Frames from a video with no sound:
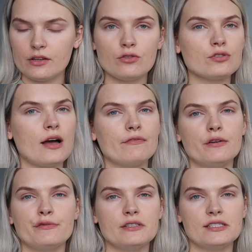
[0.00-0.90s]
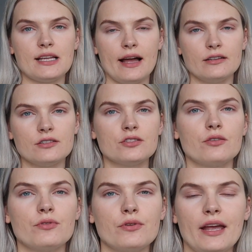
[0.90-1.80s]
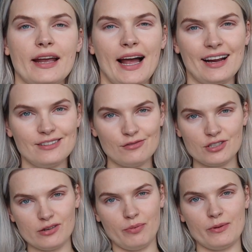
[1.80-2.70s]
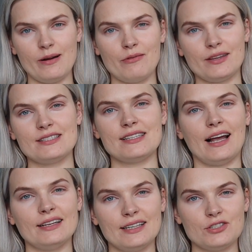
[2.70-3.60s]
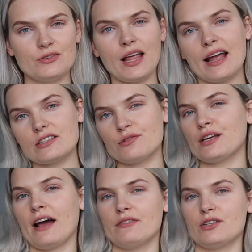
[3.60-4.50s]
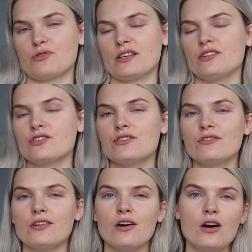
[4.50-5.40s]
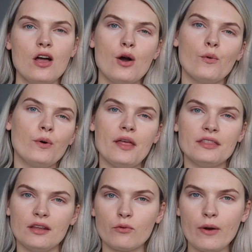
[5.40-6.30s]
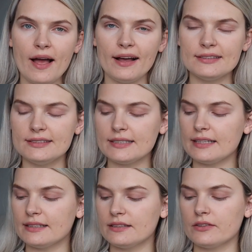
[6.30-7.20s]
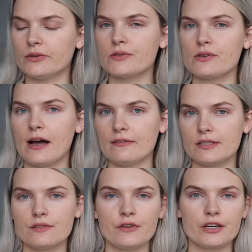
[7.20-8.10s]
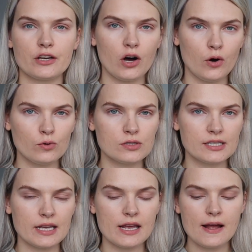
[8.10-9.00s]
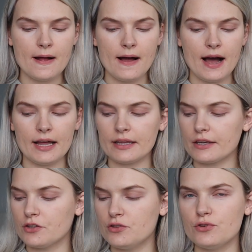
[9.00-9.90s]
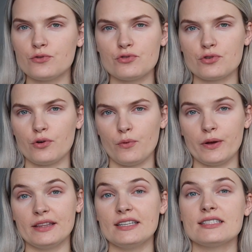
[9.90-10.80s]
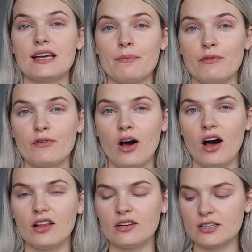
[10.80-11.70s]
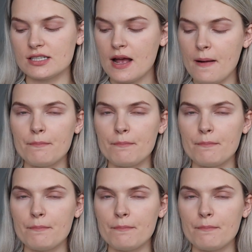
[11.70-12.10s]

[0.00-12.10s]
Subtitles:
They also have different styles, so you can kind of shop around the style that you like. So they have the traditional with reds, and then they also have this very cozy, like neutral with these type of colors.